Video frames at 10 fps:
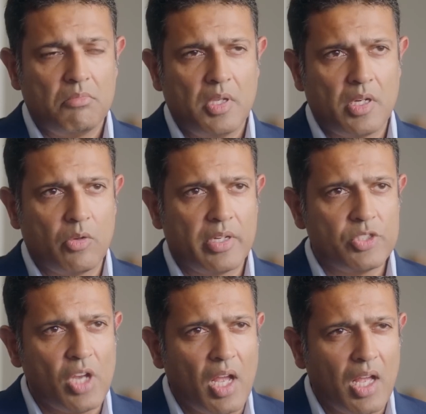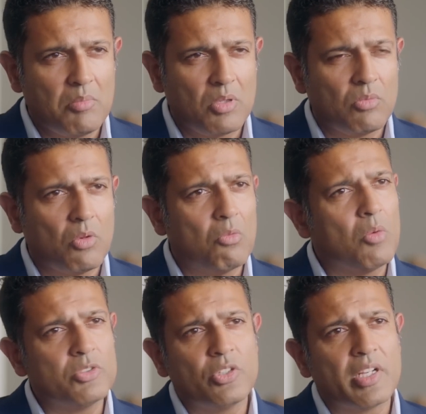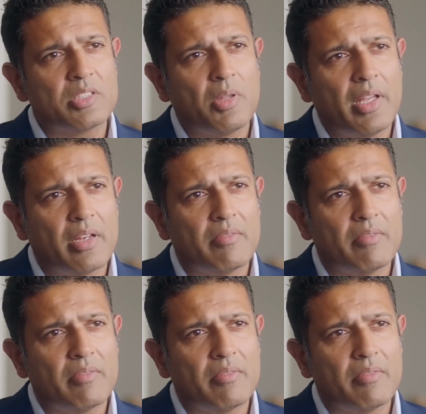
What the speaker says: going to go get a job, or what was your next plan?